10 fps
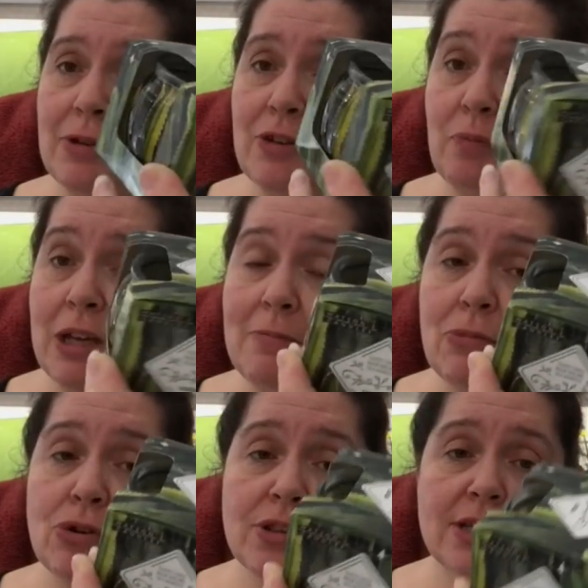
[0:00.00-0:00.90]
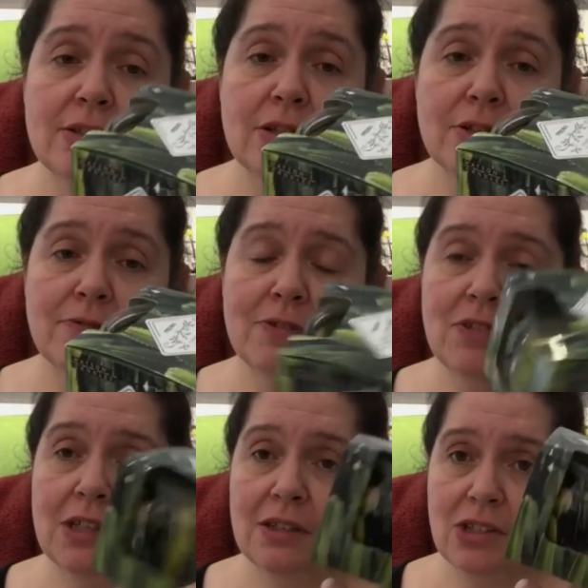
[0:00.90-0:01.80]
would have paid more than
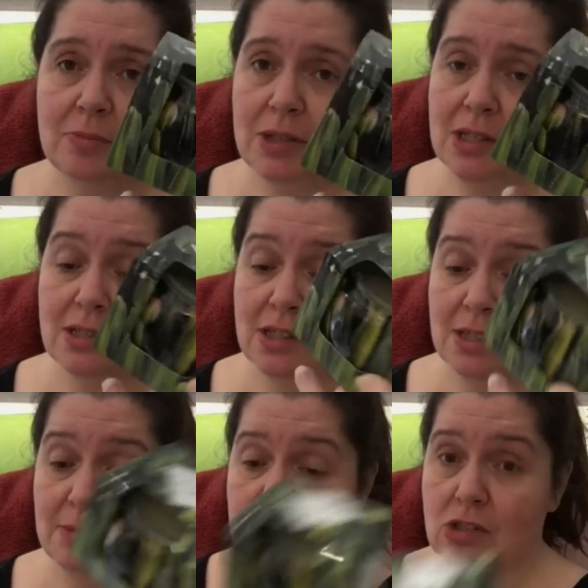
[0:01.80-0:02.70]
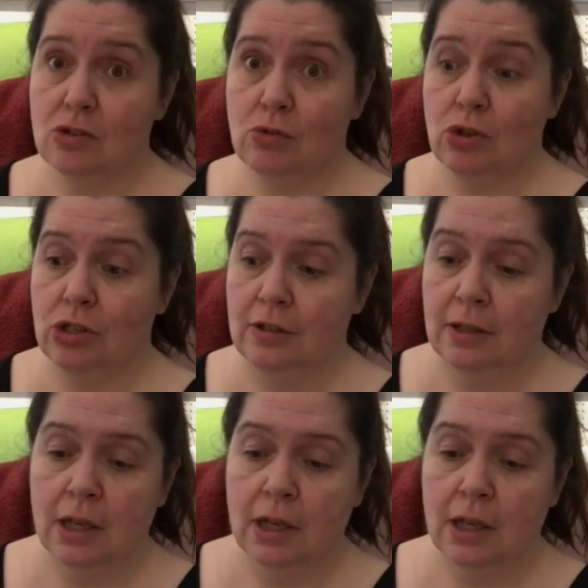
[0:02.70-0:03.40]
$1.50 just because it smells so good.